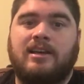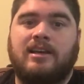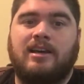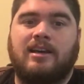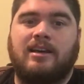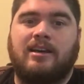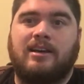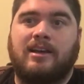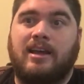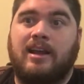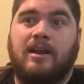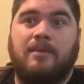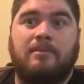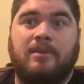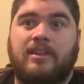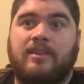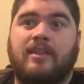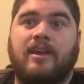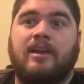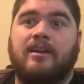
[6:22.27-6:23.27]
and I
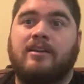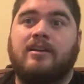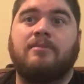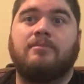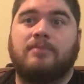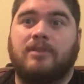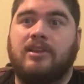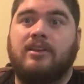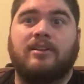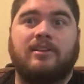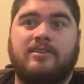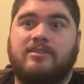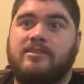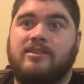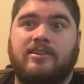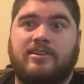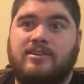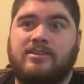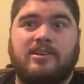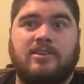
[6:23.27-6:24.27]
mean that completely
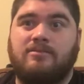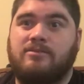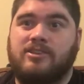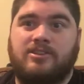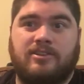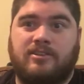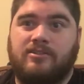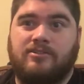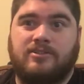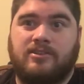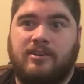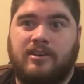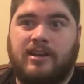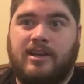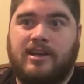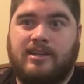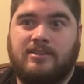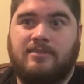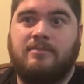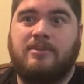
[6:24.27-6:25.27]
seriously with zero
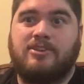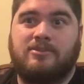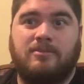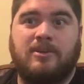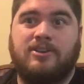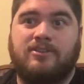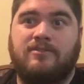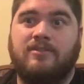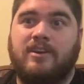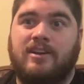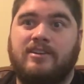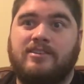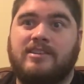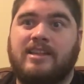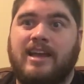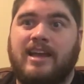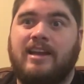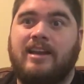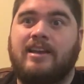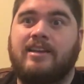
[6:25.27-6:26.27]
sarcasm, as much fun as
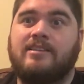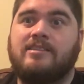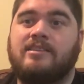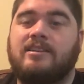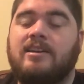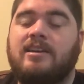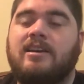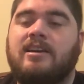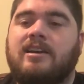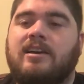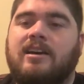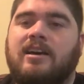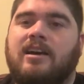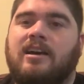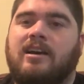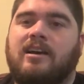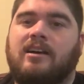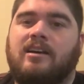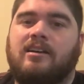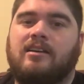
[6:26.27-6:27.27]
that is,
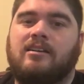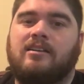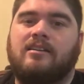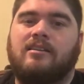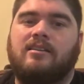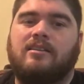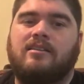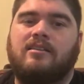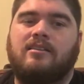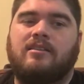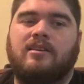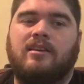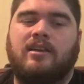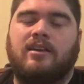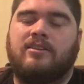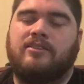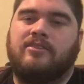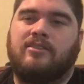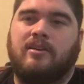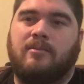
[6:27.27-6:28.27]

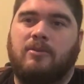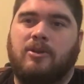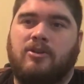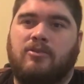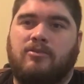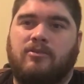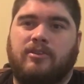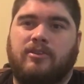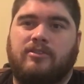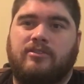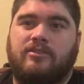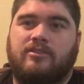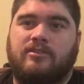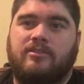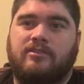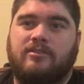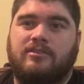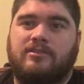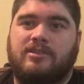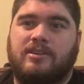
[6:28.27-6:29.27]
in a summer course
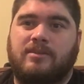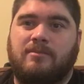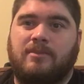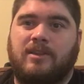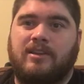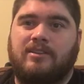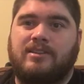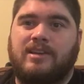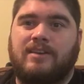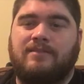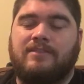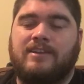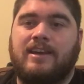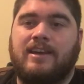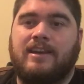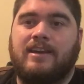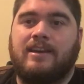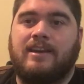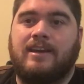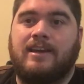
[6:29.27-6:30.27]
some things have to
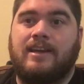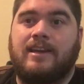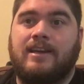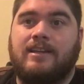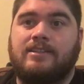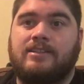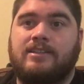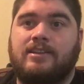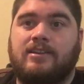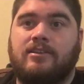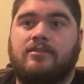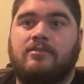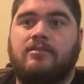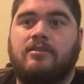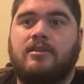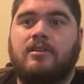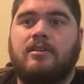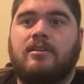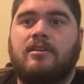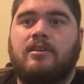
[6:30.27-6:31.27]
get cut, and so
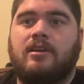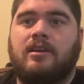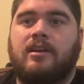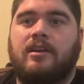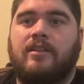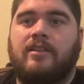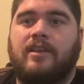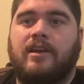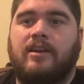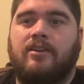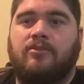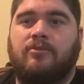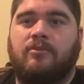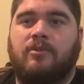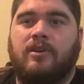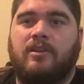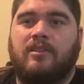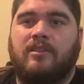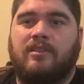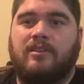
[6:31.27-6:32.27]
that is
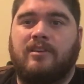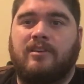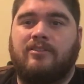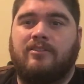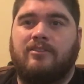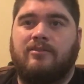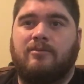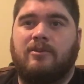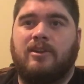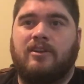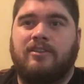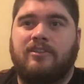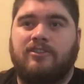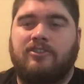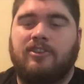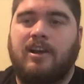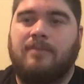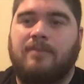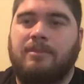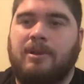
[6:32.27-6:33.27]
one of the things that went on the
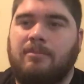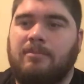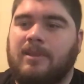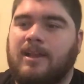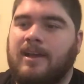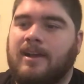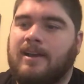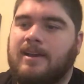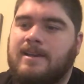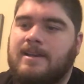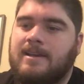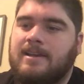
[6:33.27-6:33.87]
chopping block.